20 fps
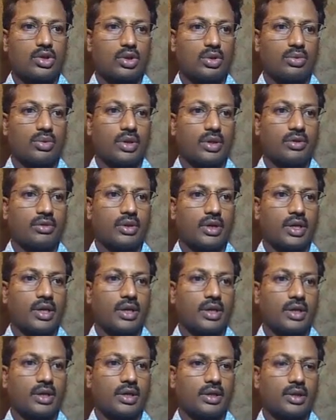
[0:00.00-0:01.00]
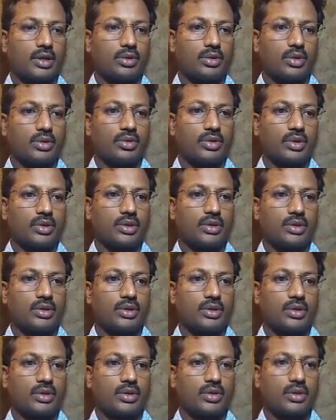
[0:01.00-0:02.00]
So we have created a cutout of
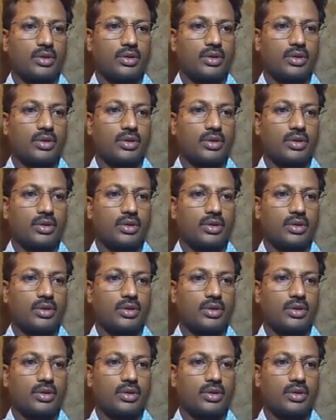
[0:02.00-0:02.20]
this.